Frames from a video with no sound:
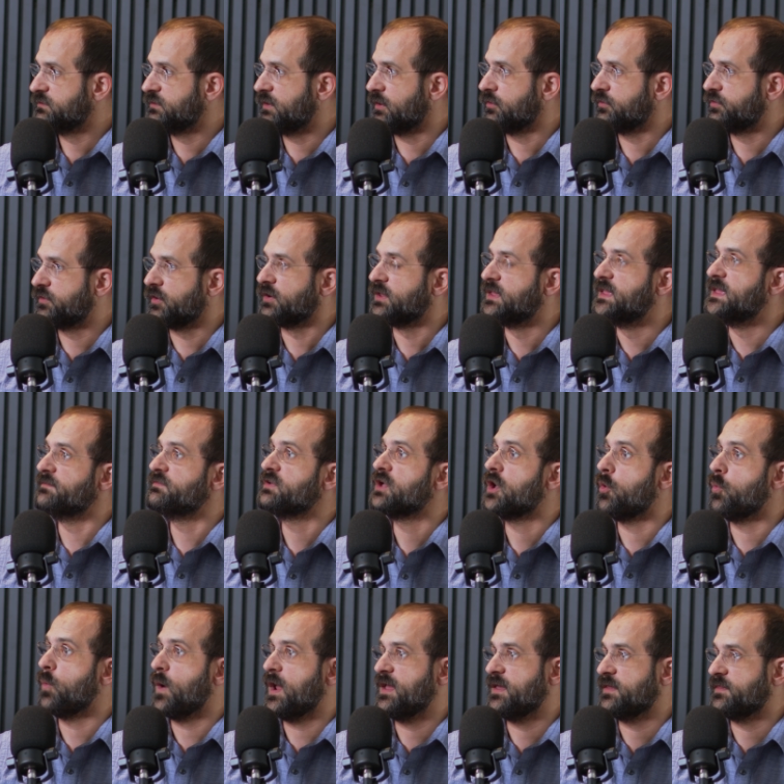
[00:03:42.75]
They're they're giving
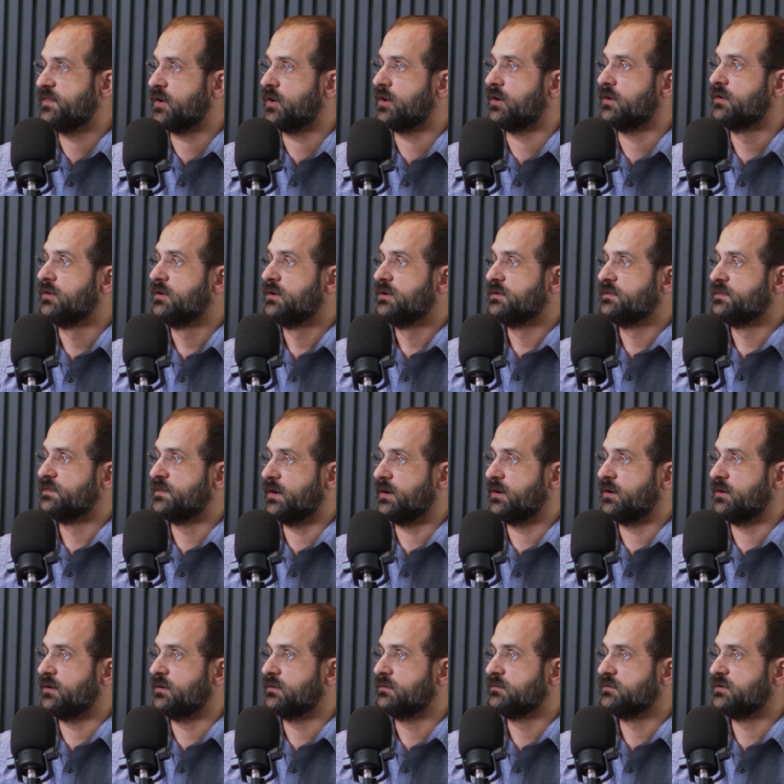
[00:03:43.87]
away their
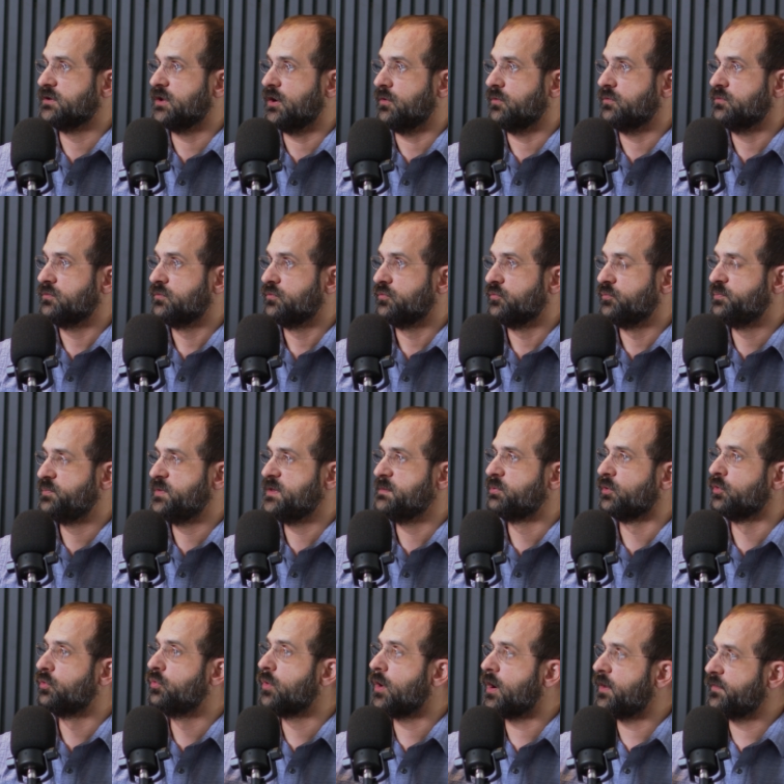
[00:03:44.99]
their, you know,
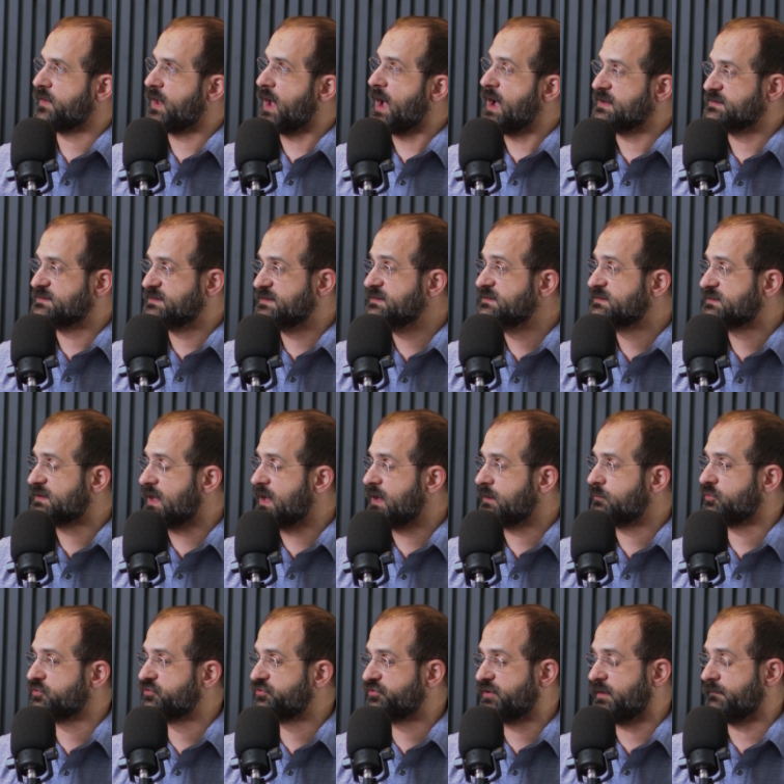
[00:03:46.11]
people who are on the IT side
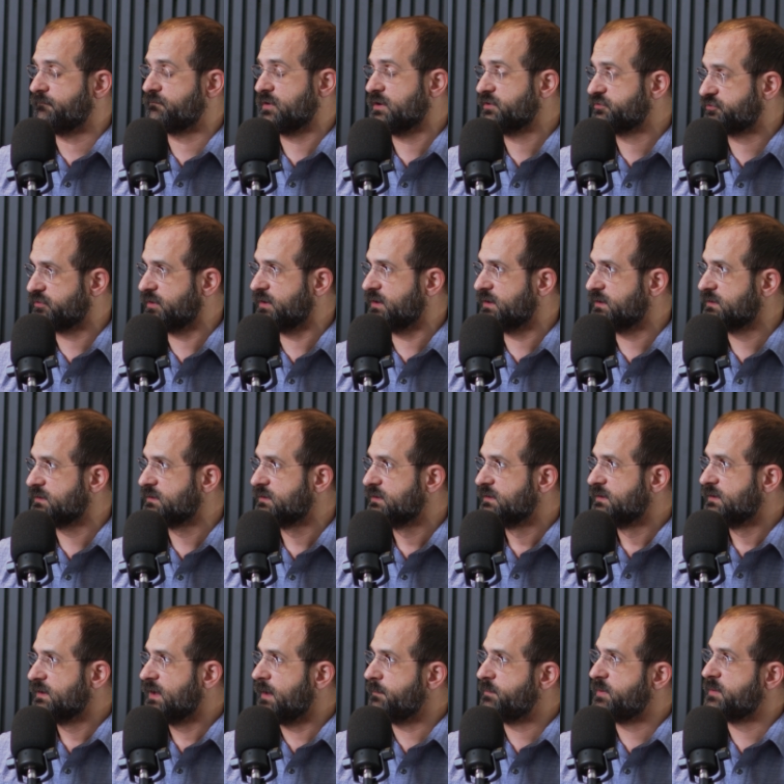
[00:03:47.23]
will just get frustrated
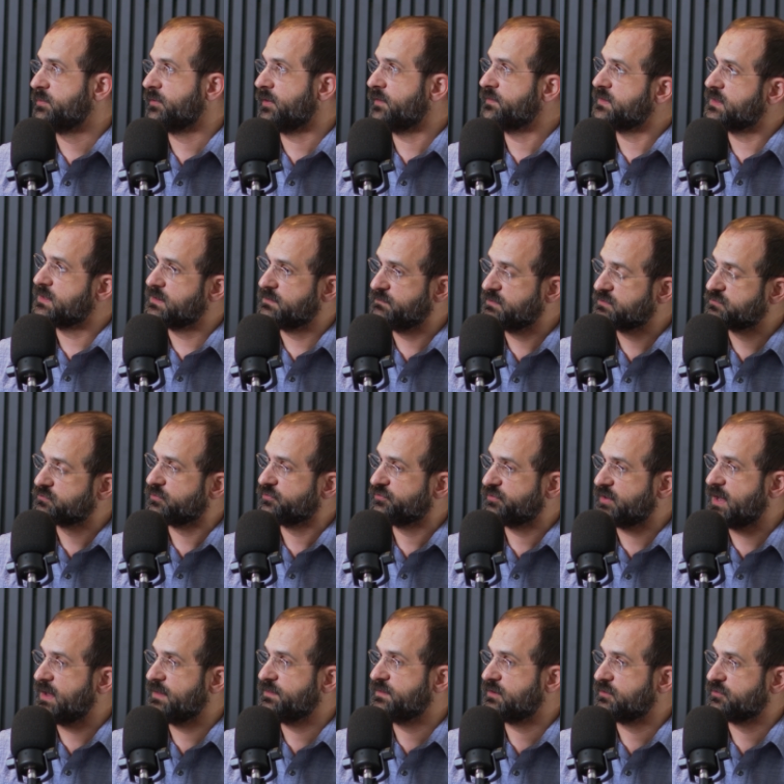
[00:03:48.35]
and people on the individual
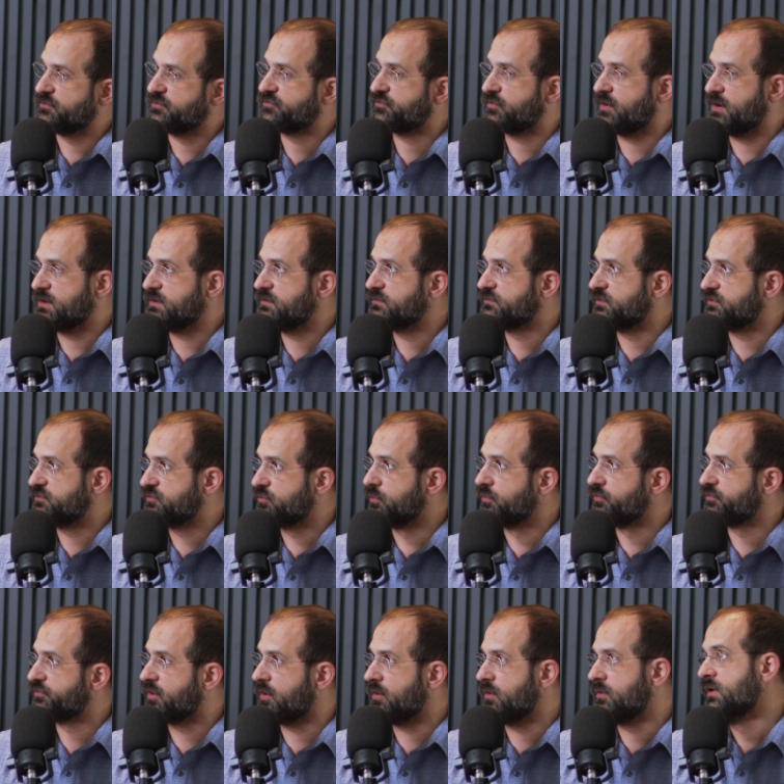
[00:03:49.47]
side that are just trying to use the
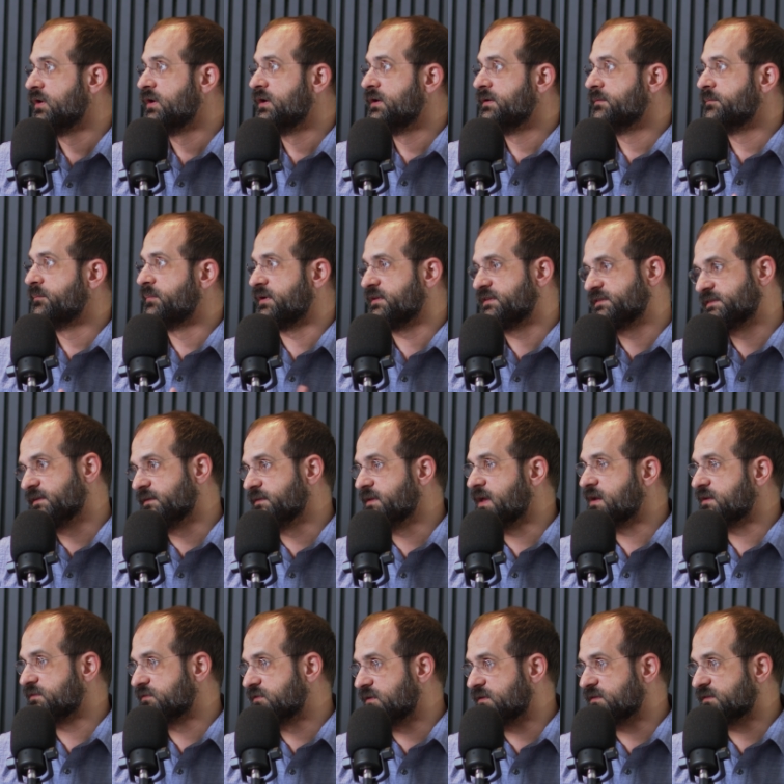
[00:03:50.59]
tools go, but it's still
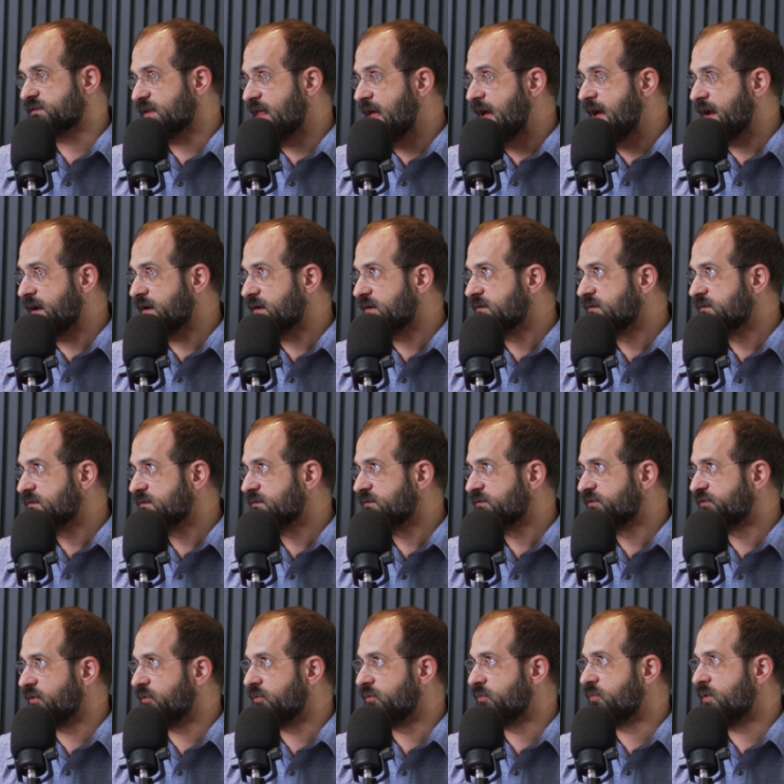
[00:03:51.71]
not as good as Slack.
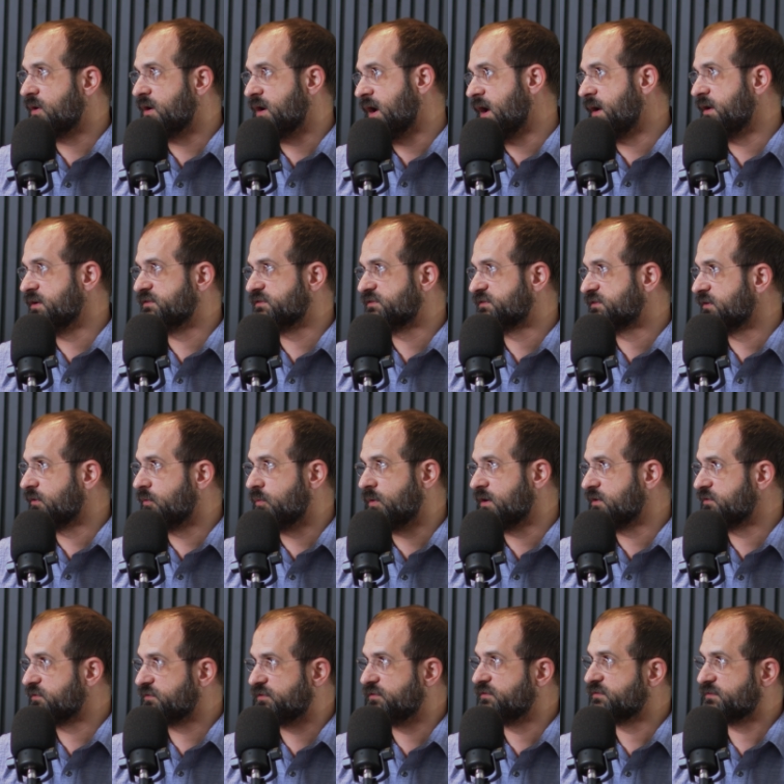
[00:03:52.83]
So mm-hmm. well, I just still want
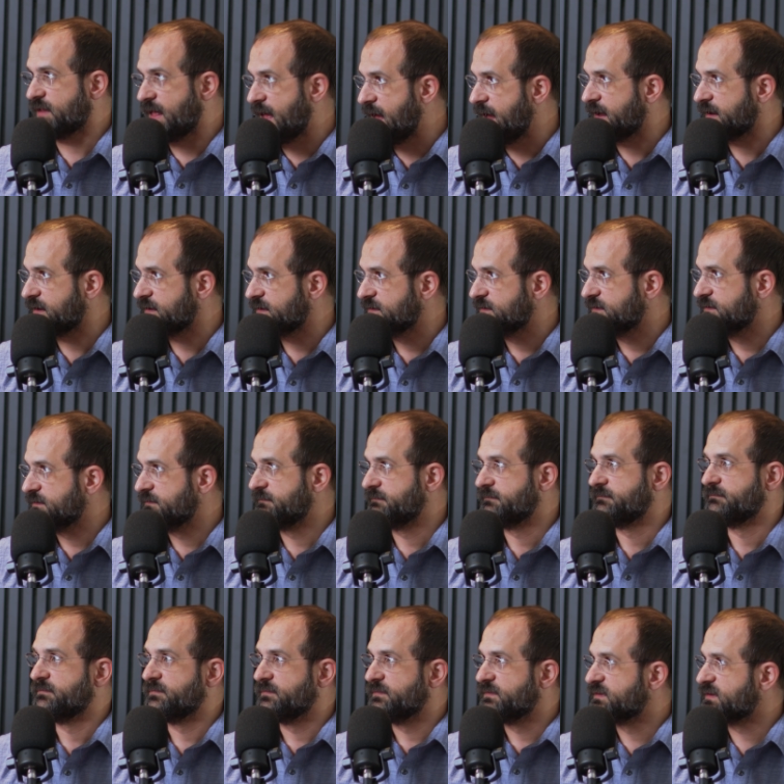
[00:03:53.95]
to just use Slack.
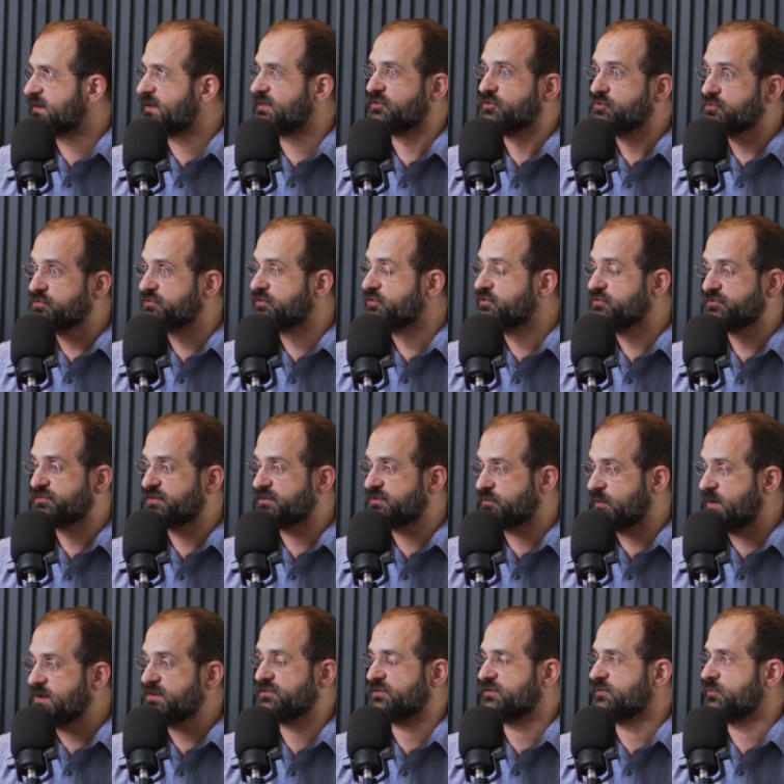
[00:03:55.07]
It's like a lose lose
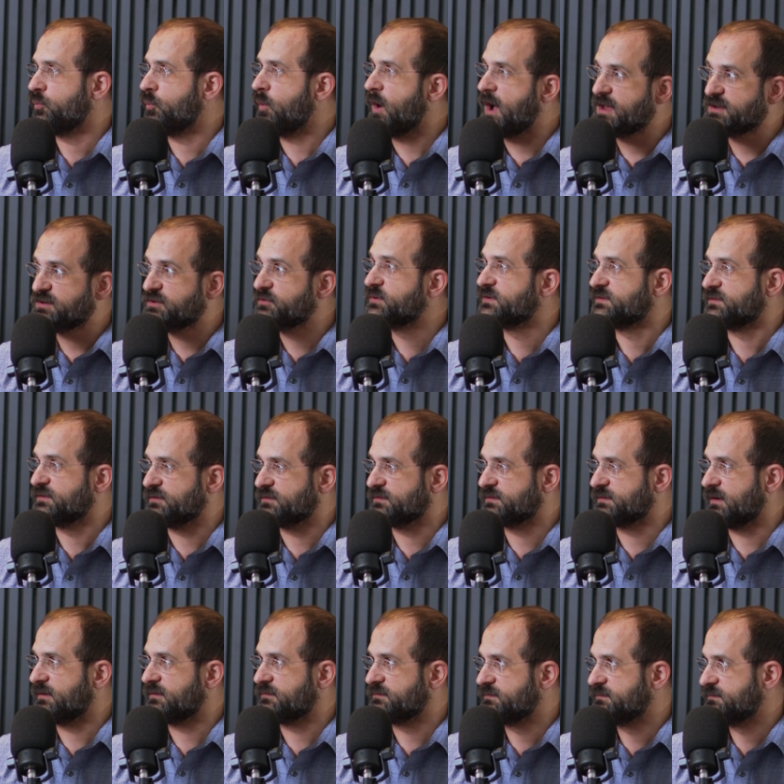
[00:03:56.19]
situation. Why mm -hmm. do it to
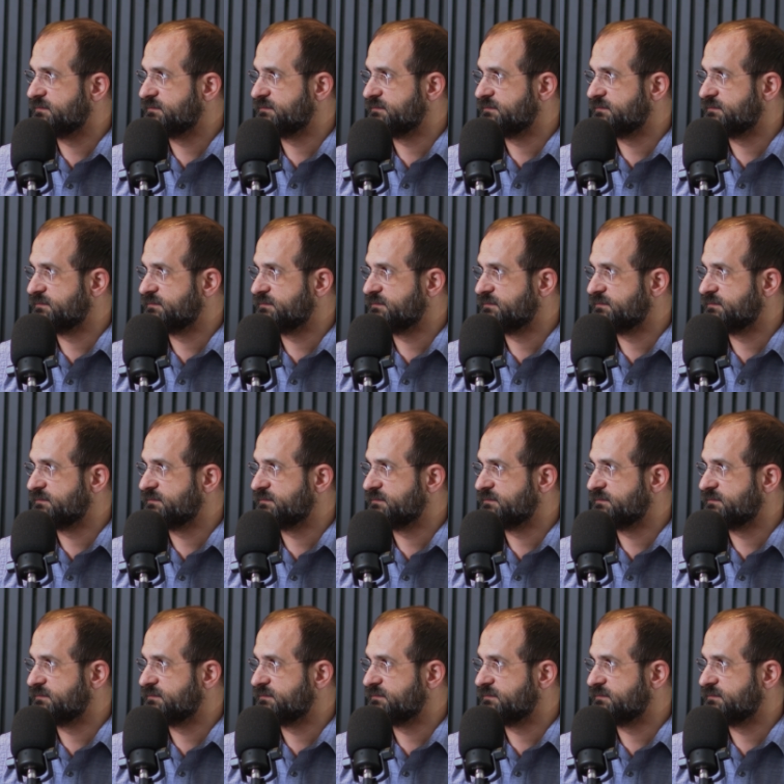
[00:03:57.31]
yourself?